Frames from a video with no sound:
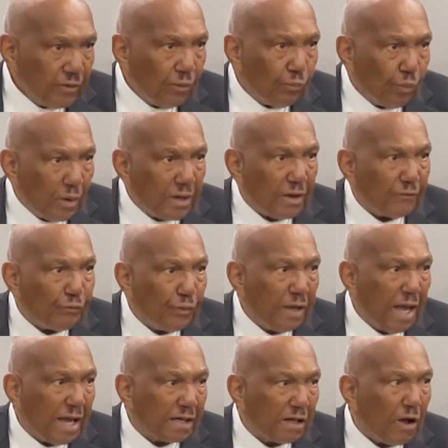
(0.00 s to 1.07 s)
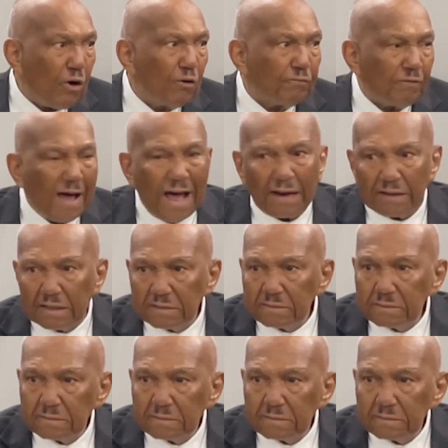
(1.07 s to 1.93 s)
What if we had gone violent?